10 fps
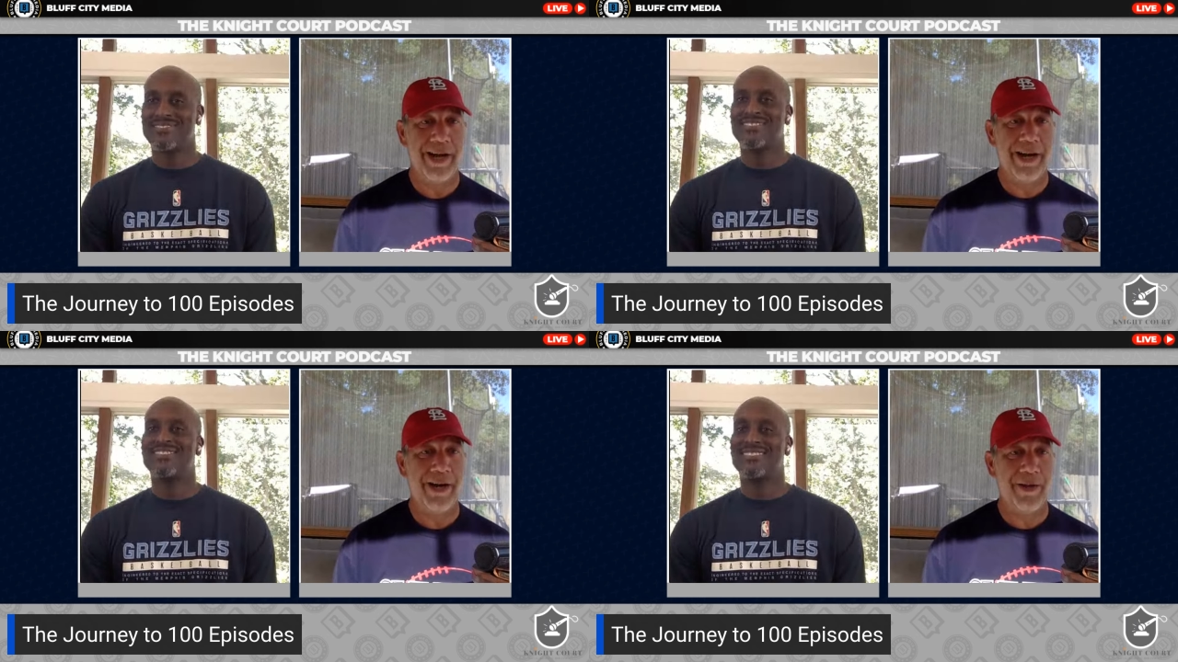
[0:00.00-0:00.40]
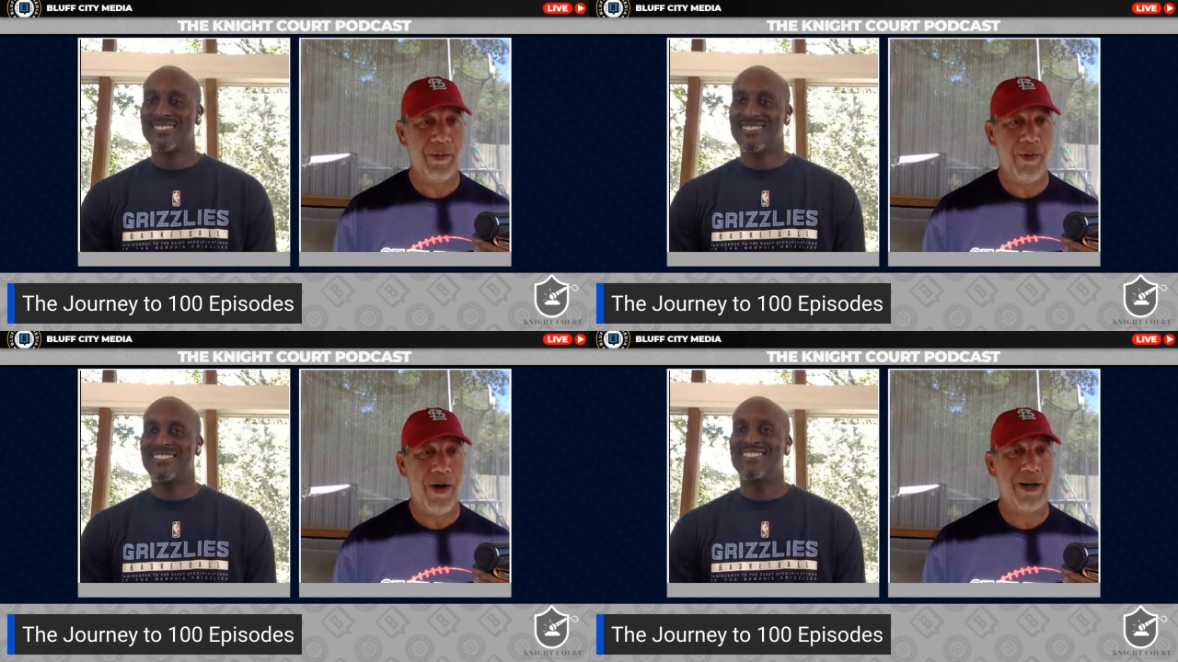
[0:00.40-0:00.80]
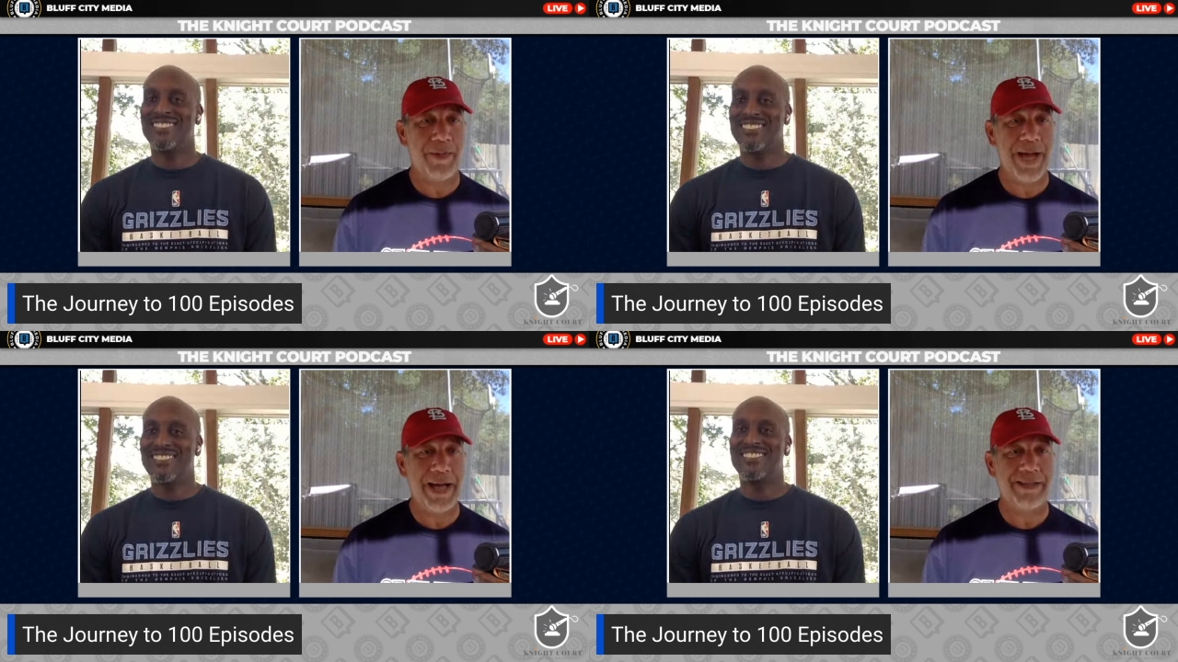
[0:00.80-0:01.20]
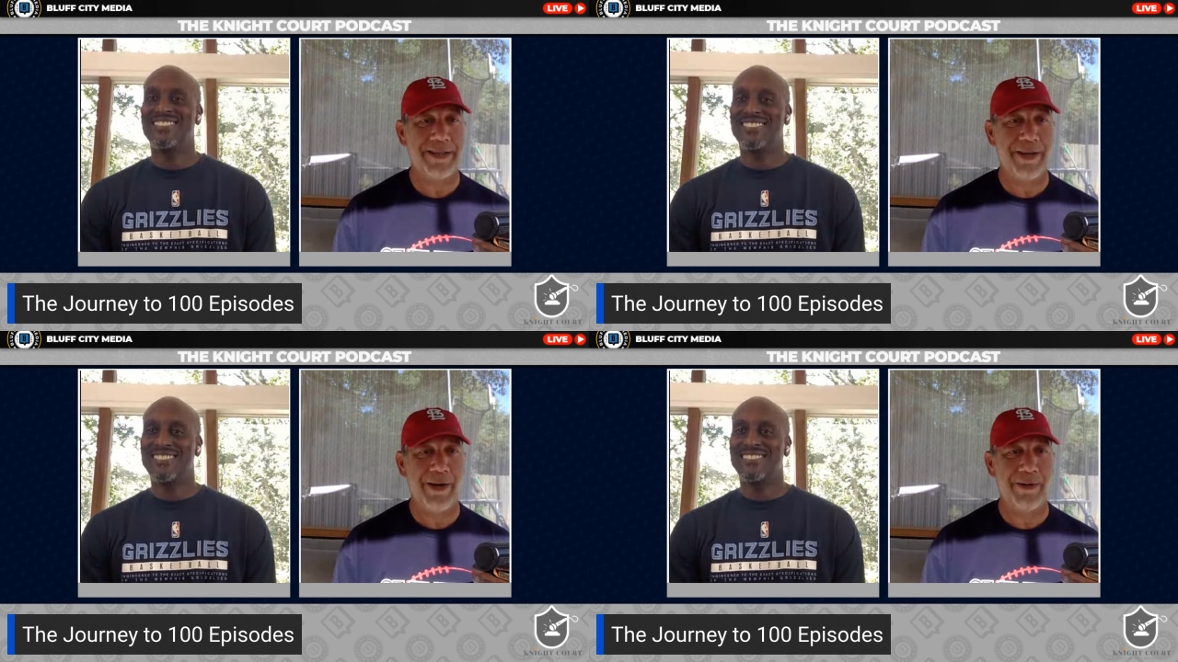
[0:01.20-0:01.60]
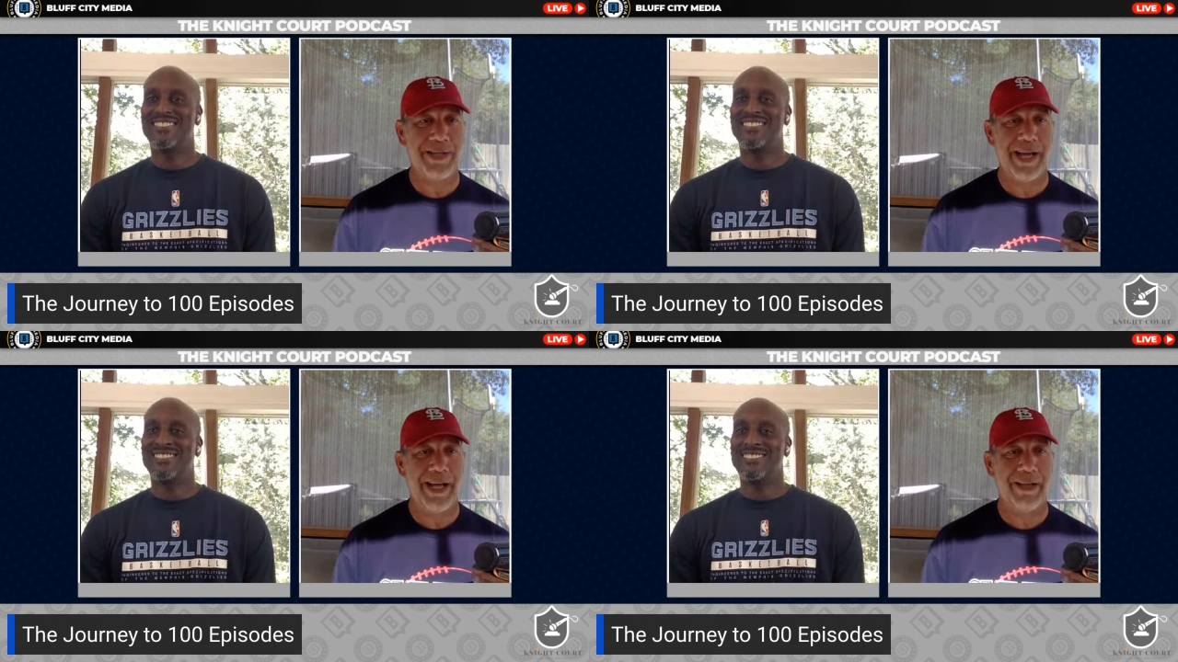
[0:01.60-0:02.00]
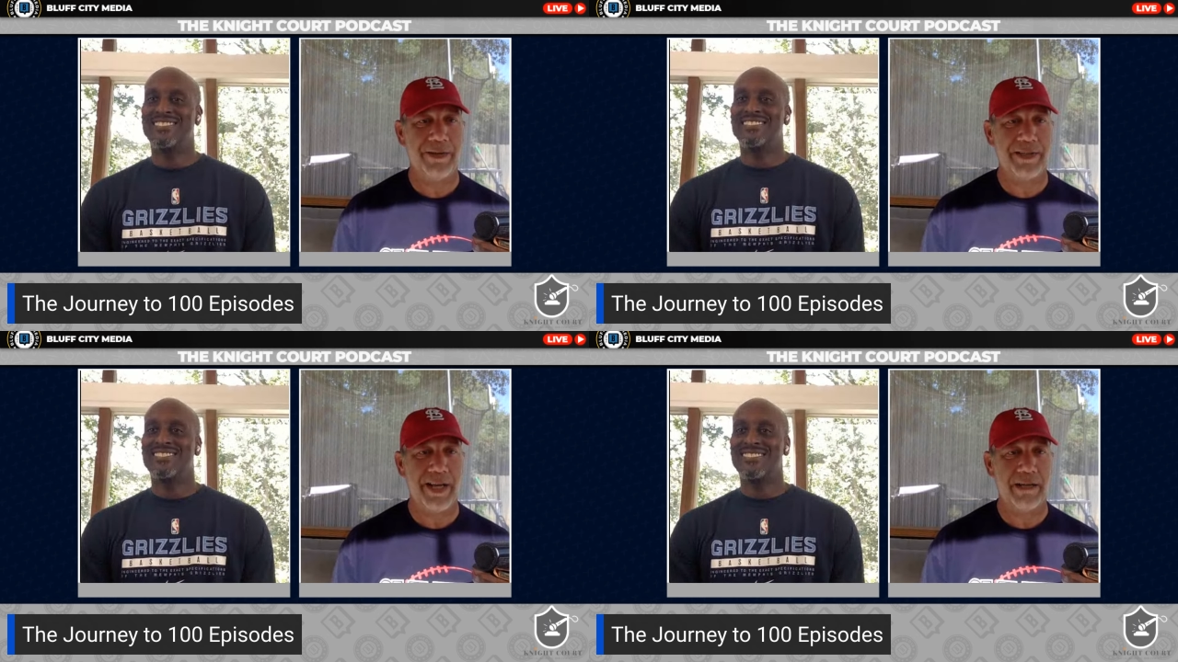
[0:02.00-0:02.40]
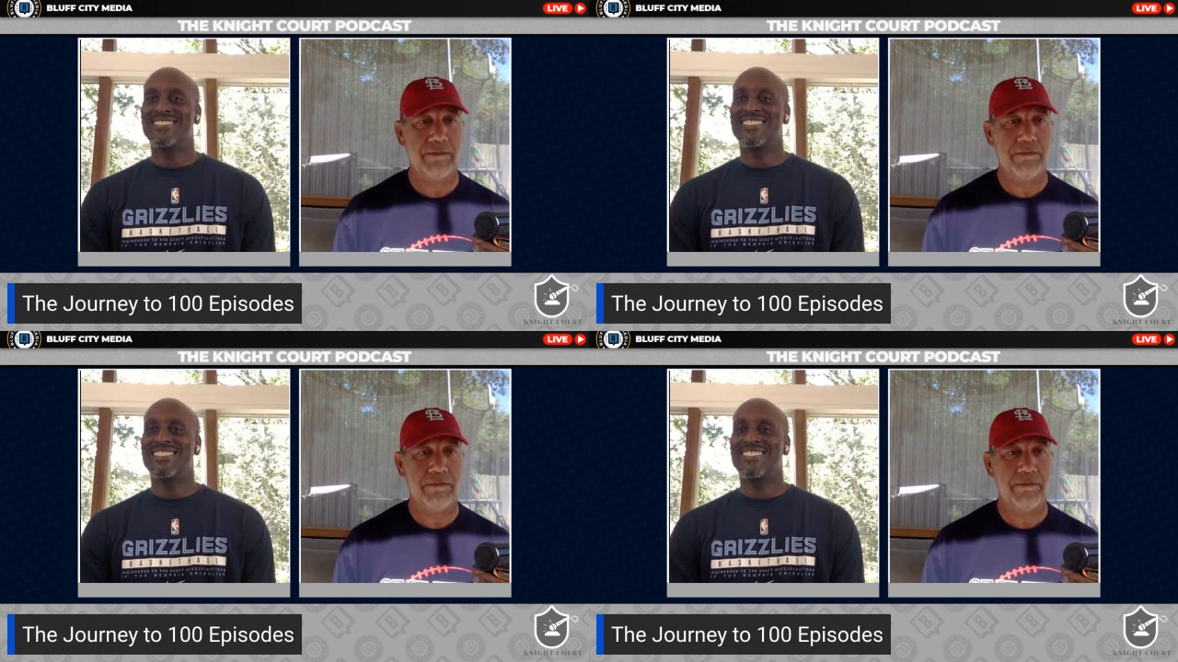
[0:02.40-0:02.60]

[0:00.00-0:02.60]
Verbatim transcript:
Speaker 1: And on the walk back to the hotel, it was like,